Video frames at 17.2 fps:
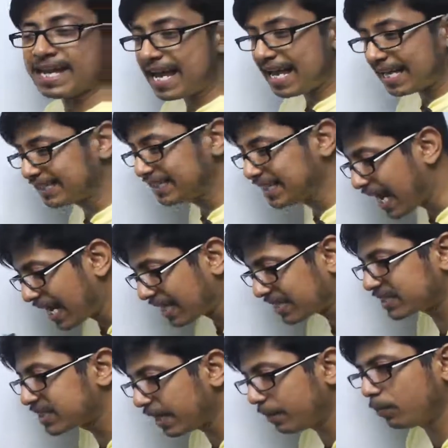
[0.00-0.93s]
and
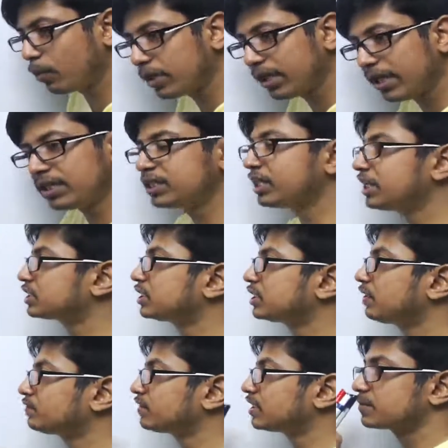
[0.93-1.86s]
that same
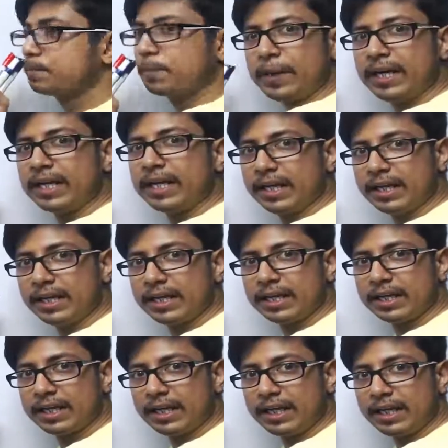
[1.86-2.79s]
orientation of the spin
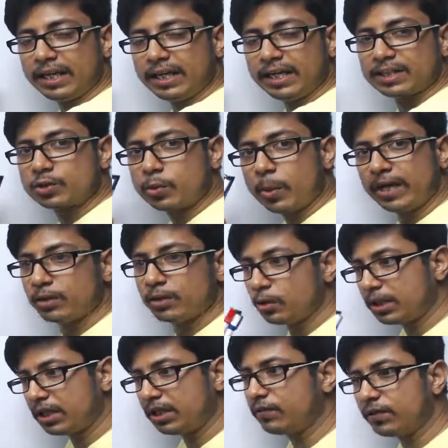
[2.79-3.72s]
is going
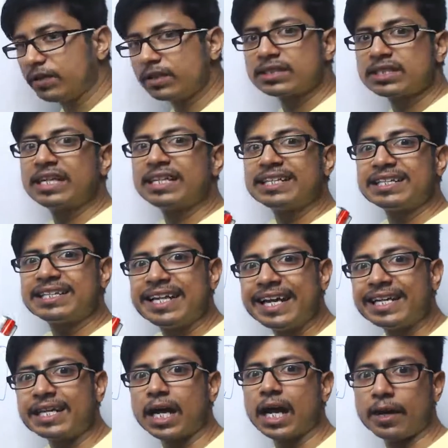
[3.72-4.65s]
to give us a
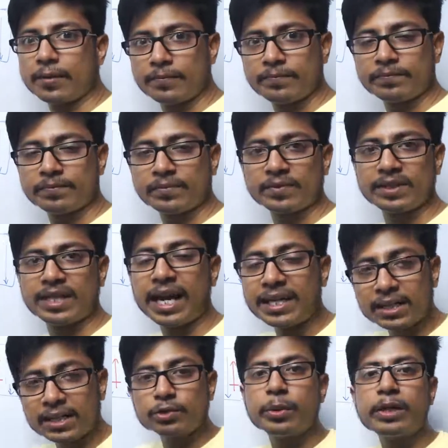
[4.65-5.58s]
data
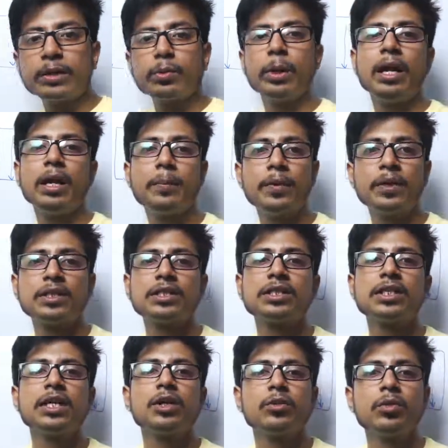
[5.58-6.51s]
that is going to help
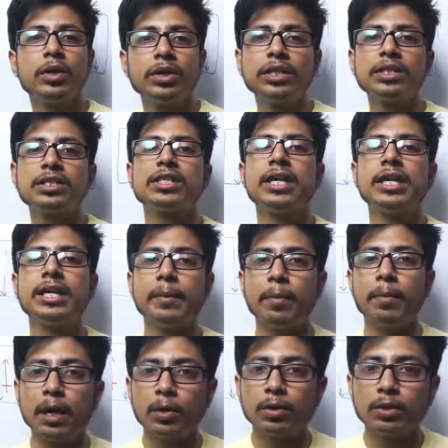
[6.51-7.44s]
us to understand
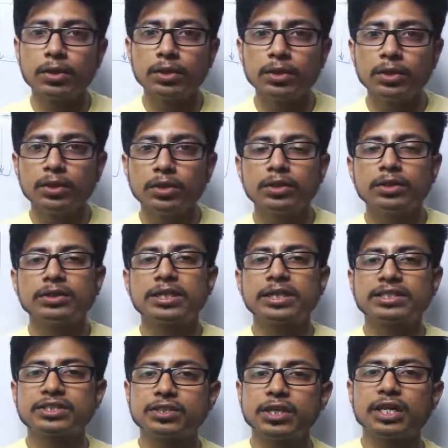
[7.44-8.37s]
about
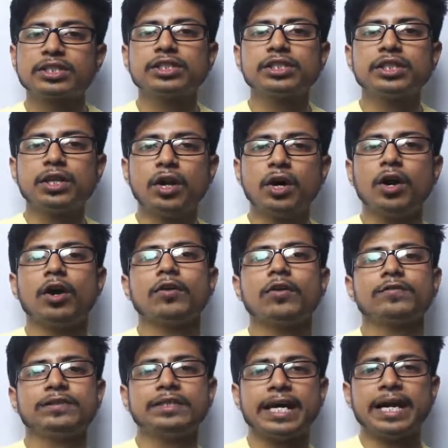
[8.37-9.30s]
the structure
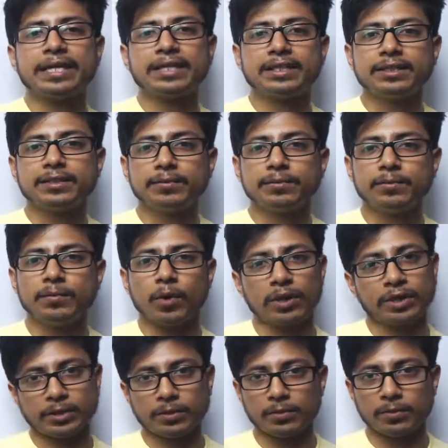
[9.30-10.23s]
of that
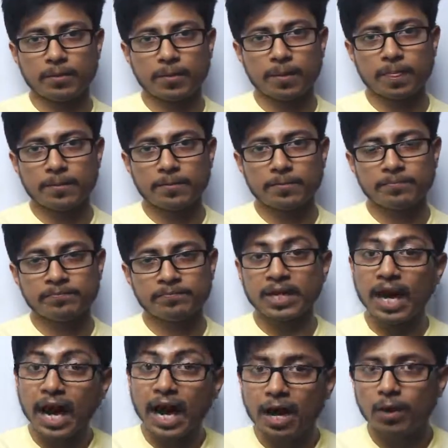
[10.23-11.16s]
molecule.
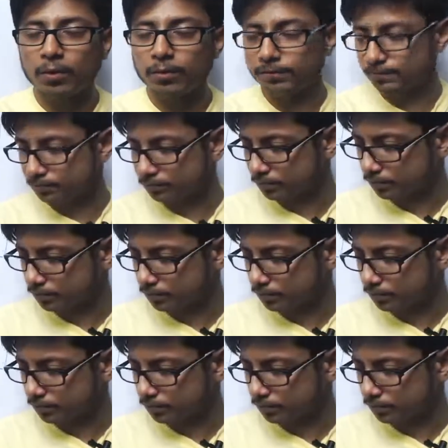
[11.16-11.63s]
How?